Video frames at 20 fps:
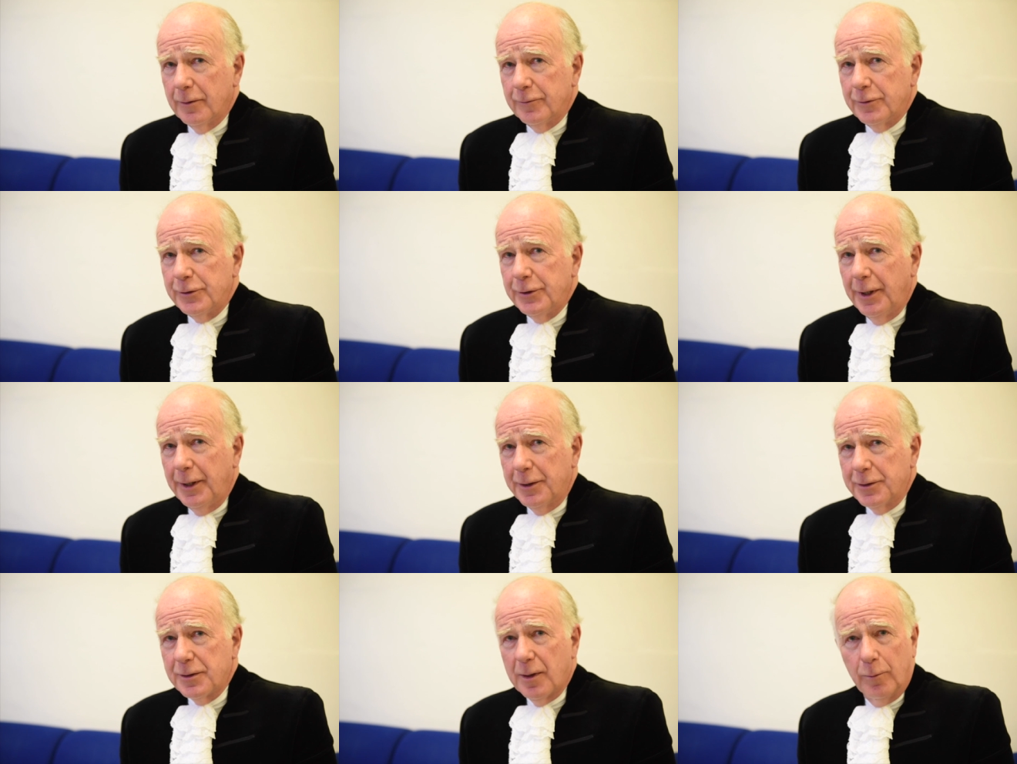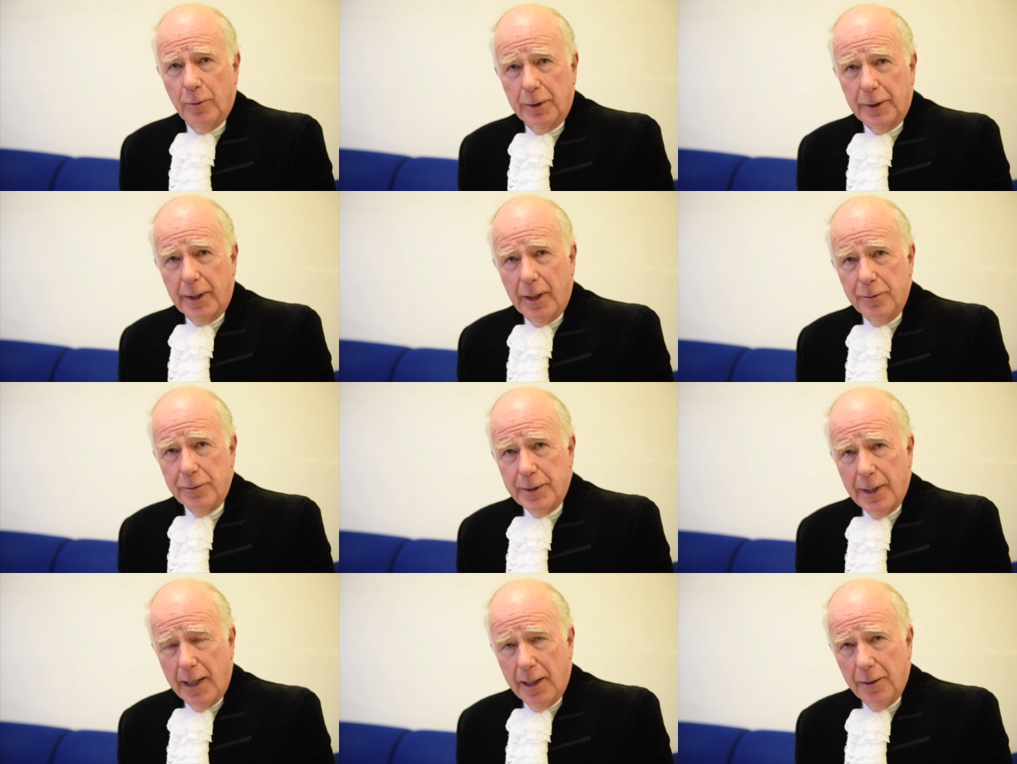of seeing someone go
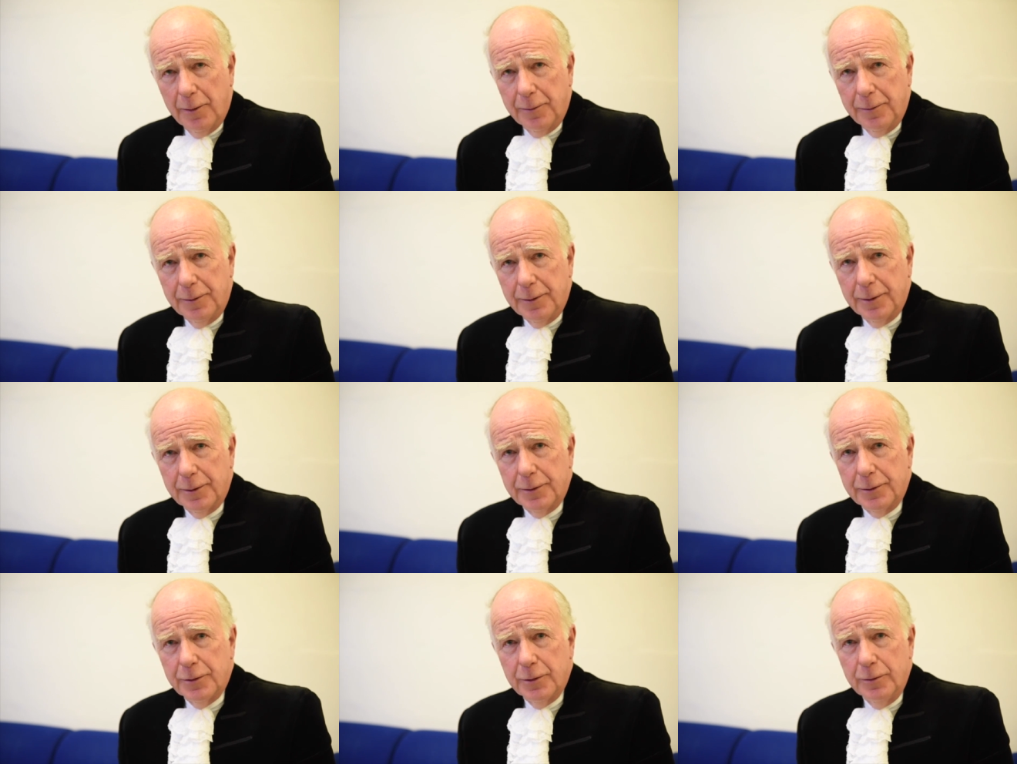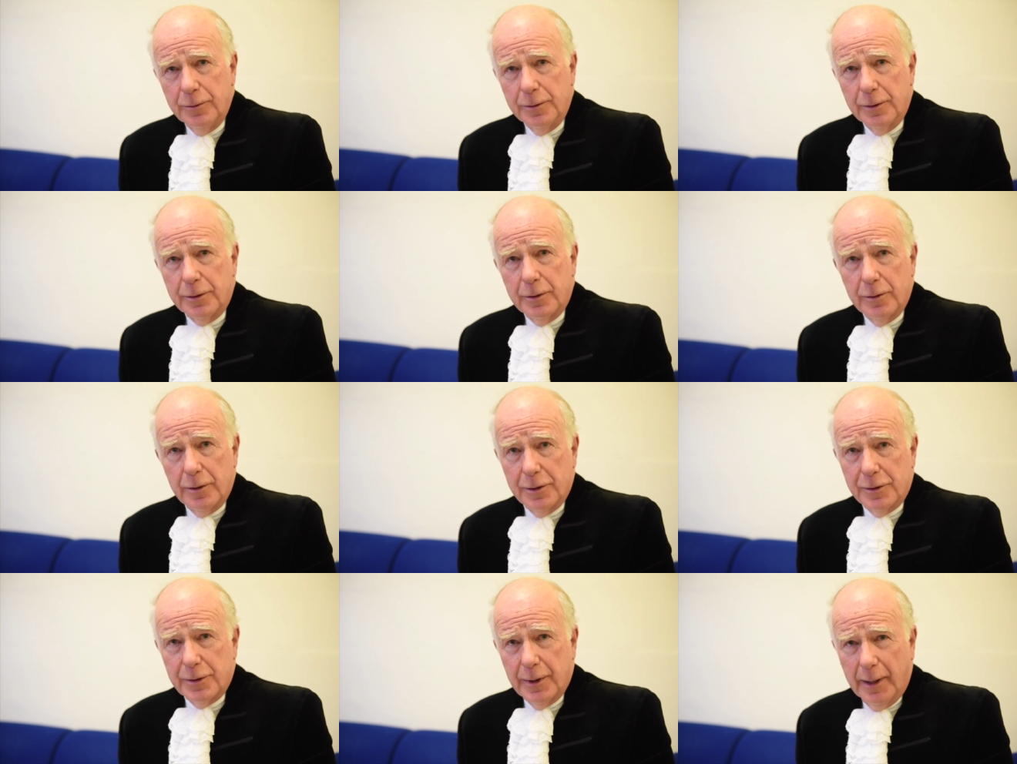down to, to
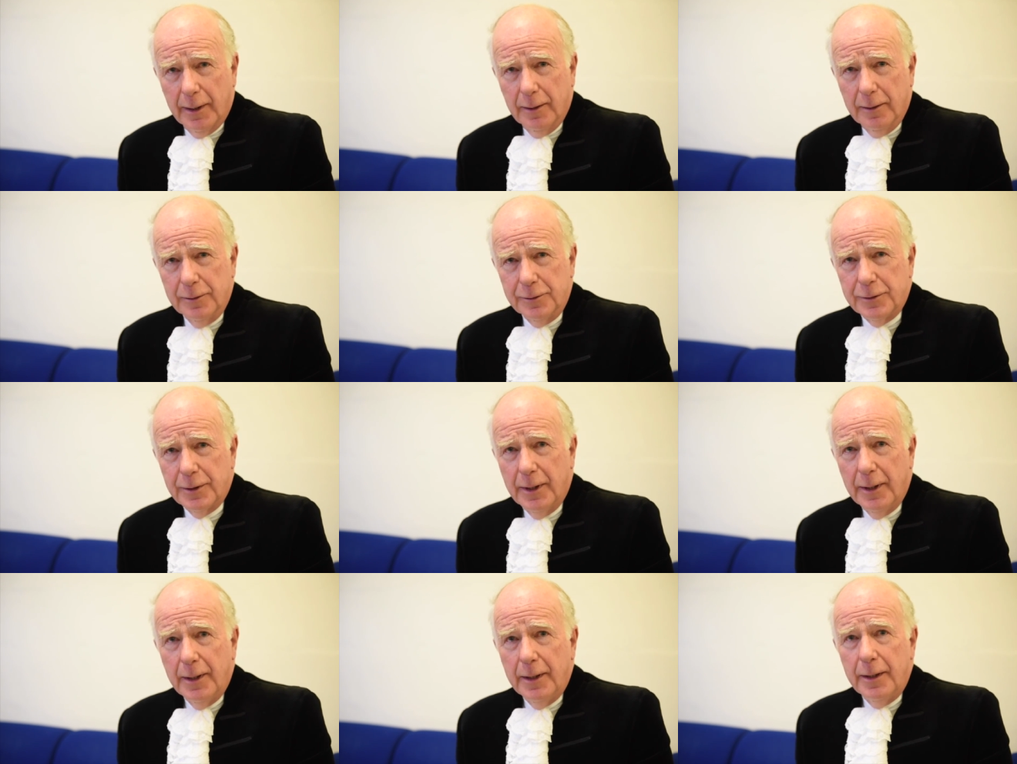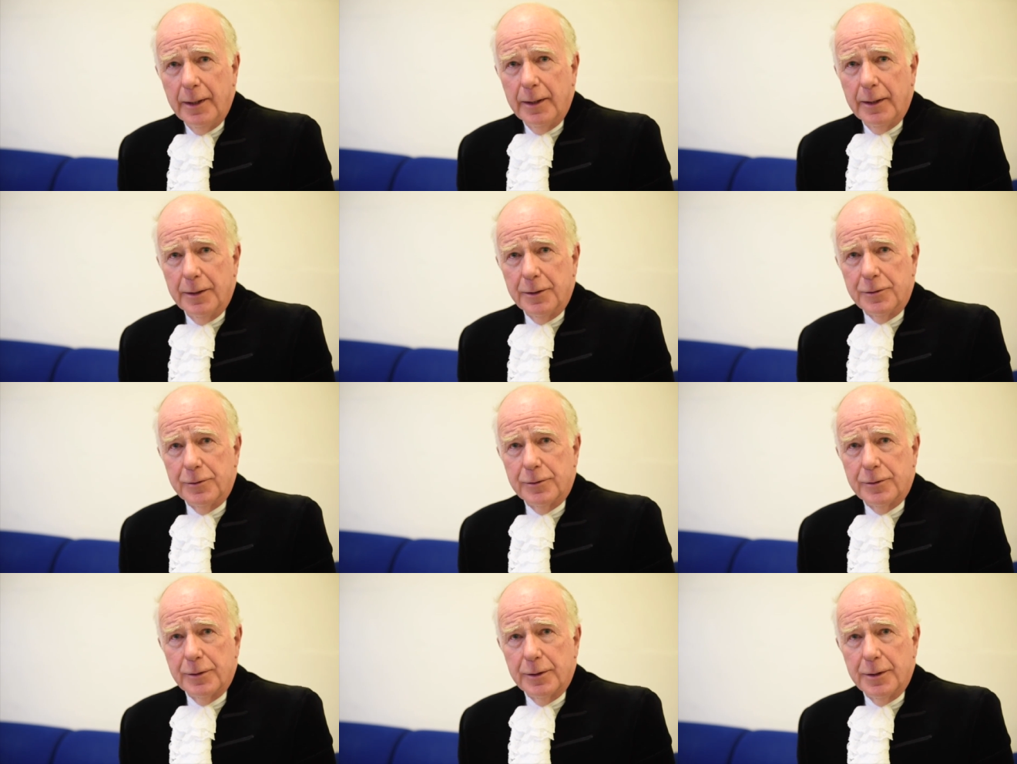the cells
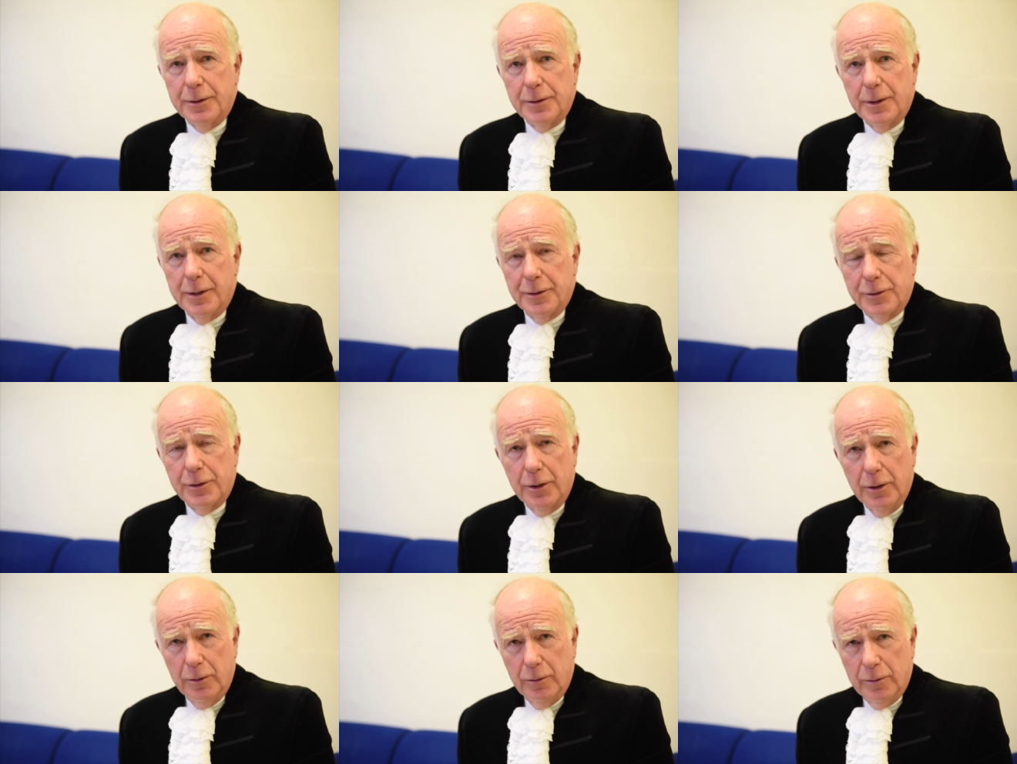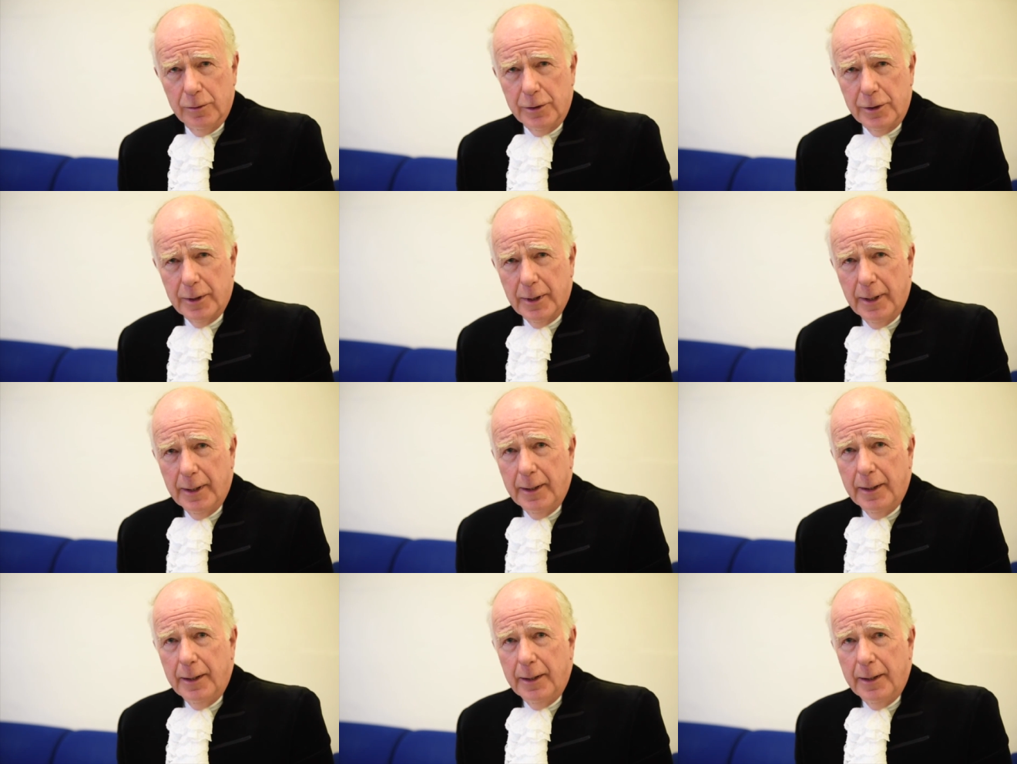is, is, is huge.